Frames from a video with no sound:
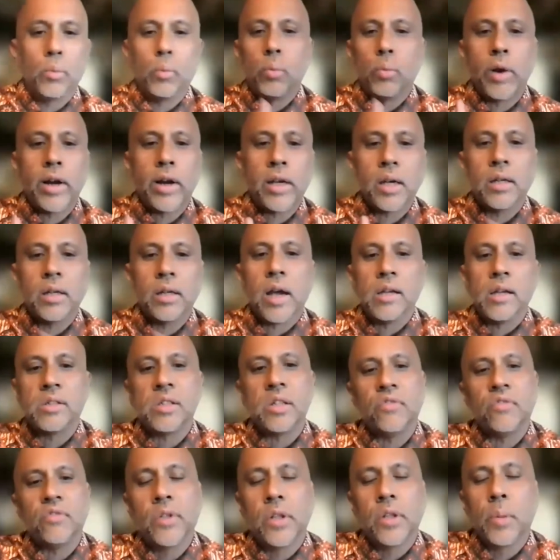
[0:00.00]

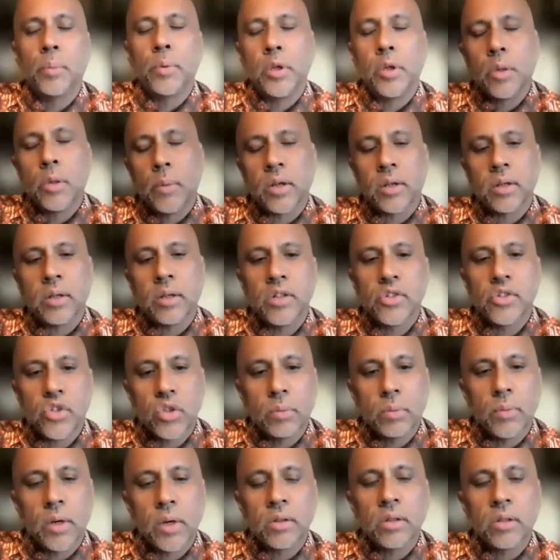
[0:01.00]
recognizing Filipino American
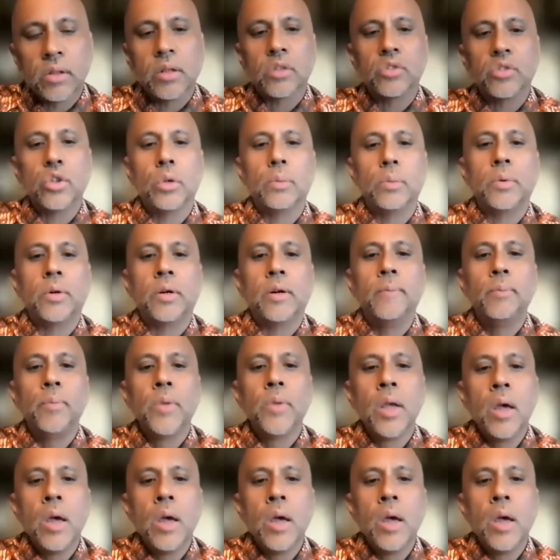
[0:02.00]
History Month in October,